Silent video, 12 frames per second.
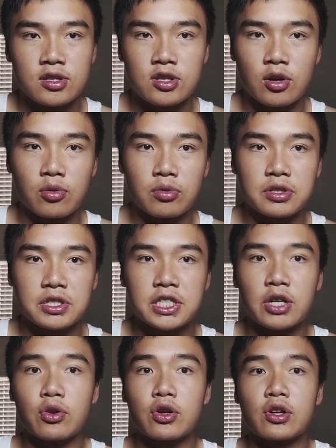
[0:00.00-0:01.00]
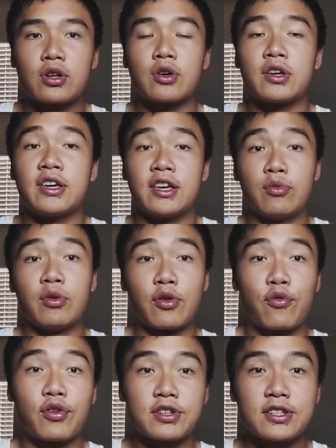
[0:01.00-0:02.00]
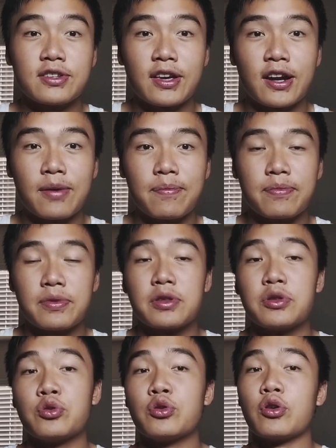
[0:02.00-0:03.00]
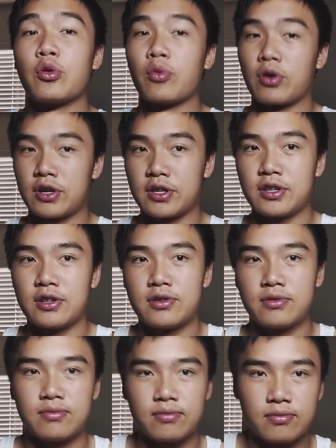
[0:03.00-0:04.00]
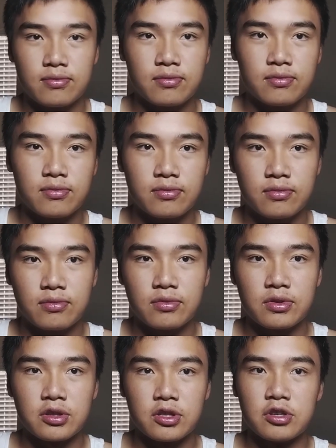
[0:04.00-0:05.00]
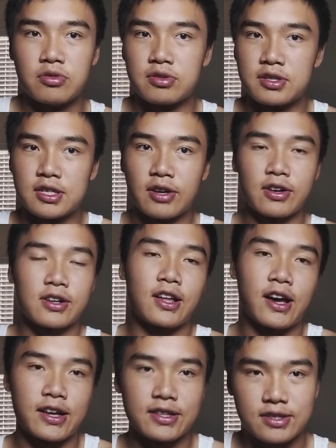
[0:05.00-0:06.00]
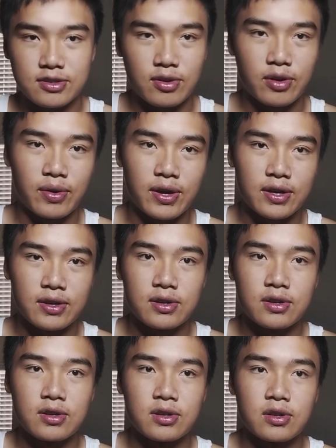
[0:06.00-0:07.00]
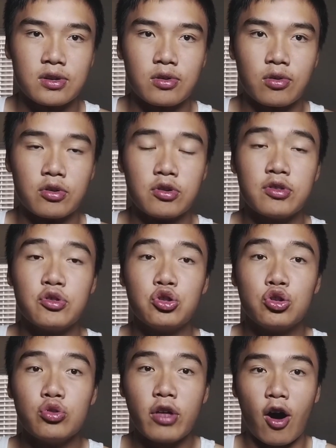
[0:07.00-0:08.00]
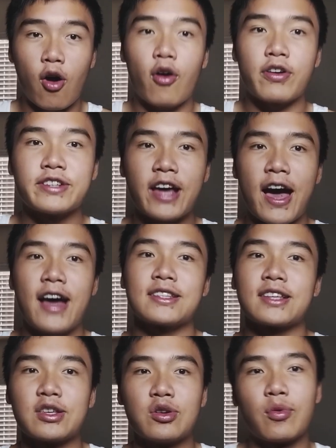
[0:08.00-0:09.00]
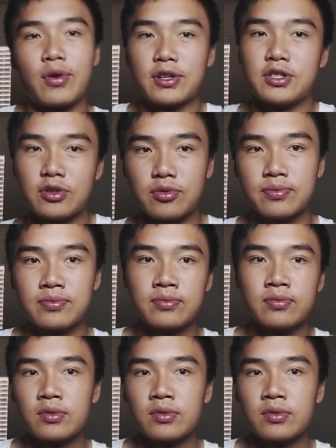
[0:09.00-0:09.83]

So sell to, when the first thing you get up, you go to work. You sell to clients right away. Or do the hard task that you don't want to do.